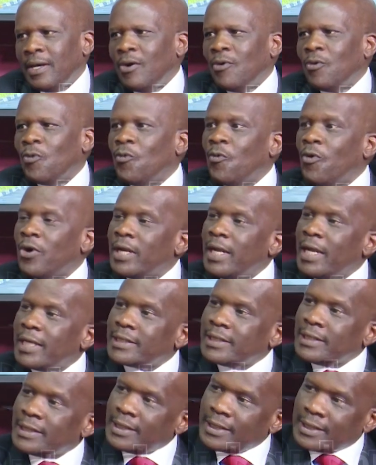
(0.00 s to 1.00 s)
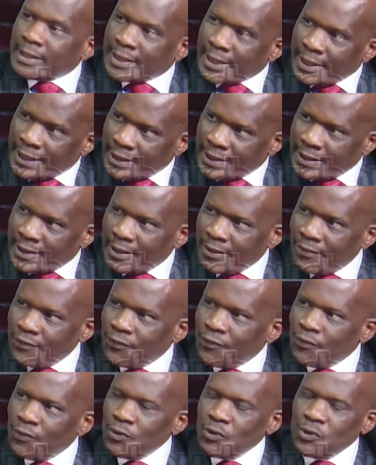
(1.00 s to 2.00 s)
What does it take
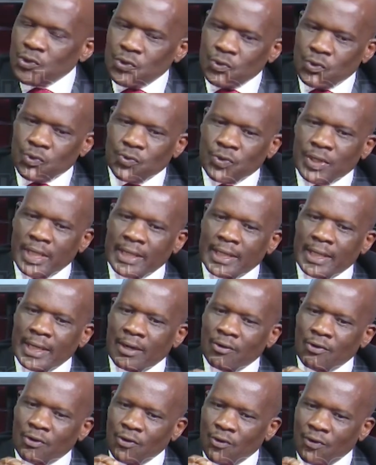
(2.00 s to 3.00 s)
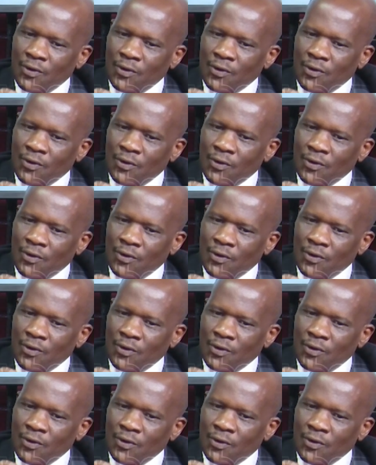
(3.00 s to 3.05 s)
for you to get the loan